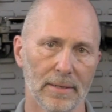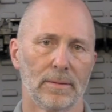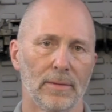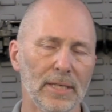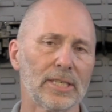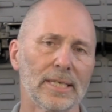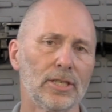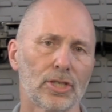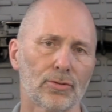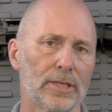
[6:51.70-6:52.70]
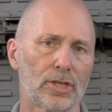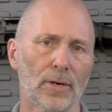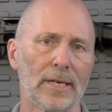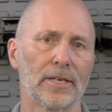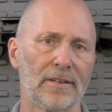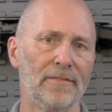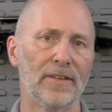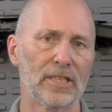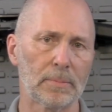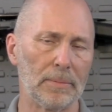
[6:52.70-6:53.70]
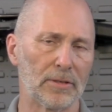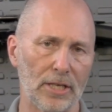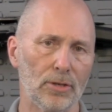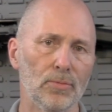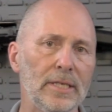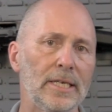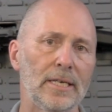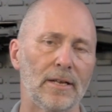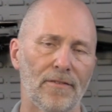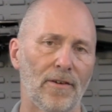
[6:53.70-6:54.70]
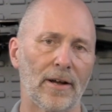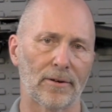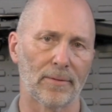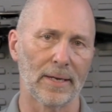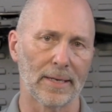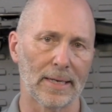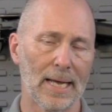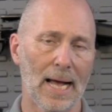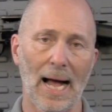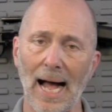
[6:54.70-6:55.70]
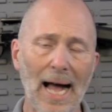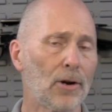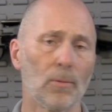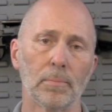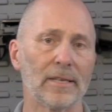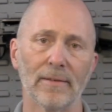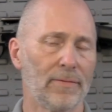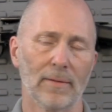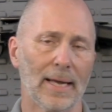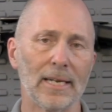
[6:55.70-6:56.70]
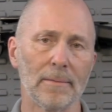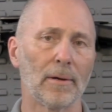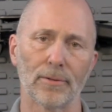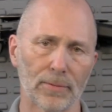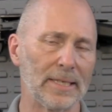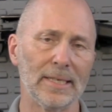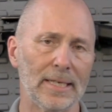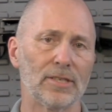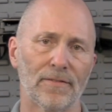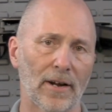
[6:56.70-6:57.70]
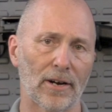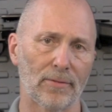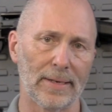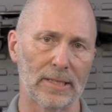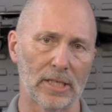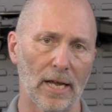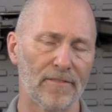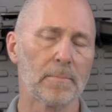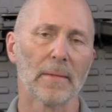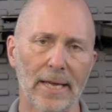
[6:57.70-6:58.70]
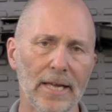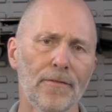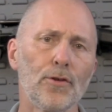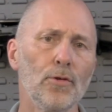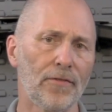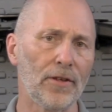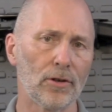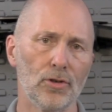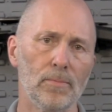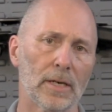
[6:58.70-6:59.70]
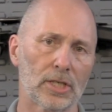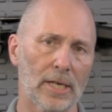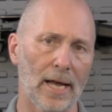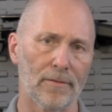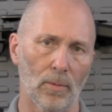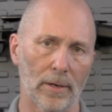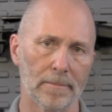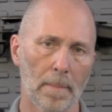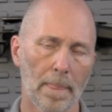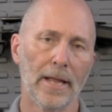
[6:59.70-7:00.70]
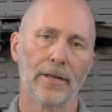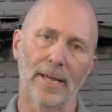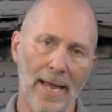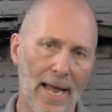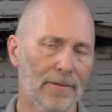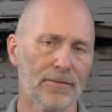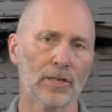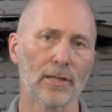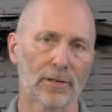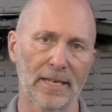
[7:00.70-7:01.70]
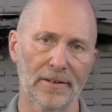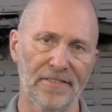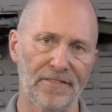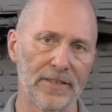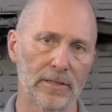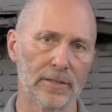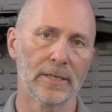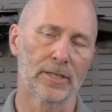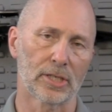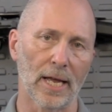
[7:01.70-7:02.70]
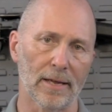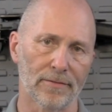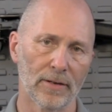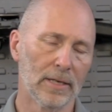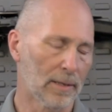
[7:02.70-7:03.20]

This industry is trying to convince people that you need a fire rating. I don't believe anybody really needs a fire-rated safe. If you feel you must have one, you have to look at a filled safe.